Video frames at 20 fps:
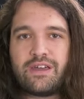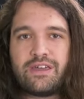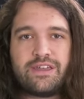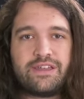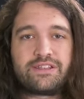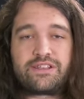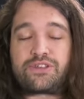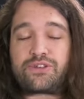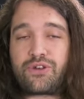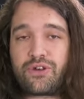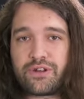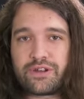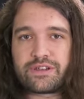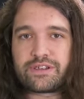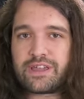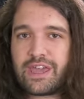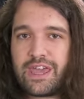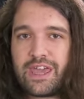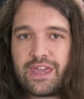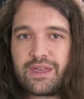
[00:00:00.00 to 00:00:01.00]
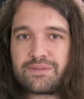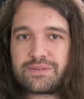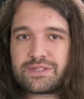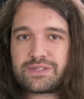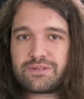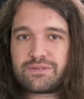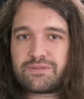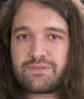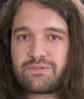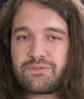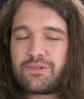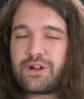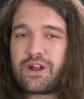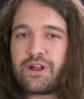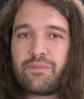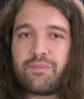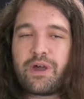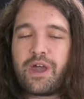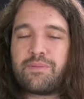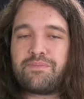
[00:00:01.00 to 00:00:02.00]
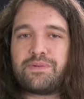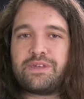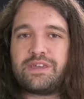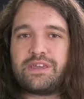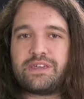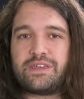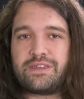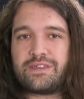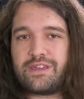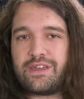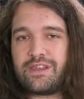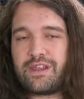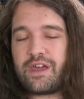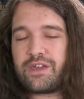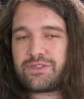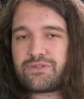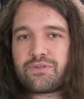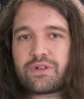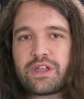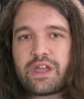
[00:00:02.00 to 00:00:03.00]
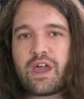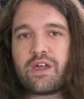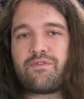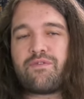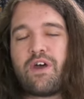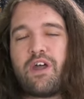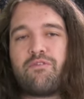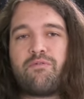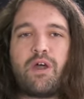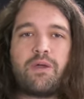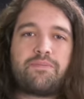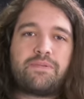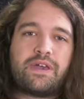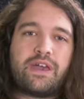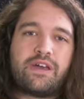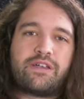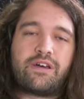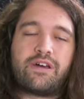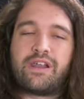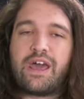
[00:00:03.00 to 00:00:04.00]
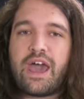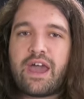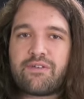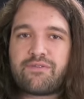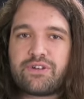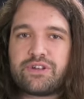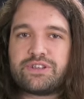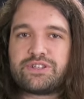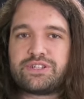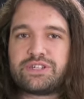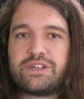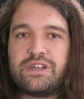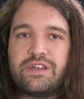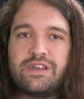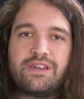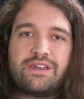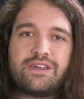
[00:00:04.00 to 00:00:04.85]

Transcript: in certain games, where it might be an i3, i5 might be ahead on average.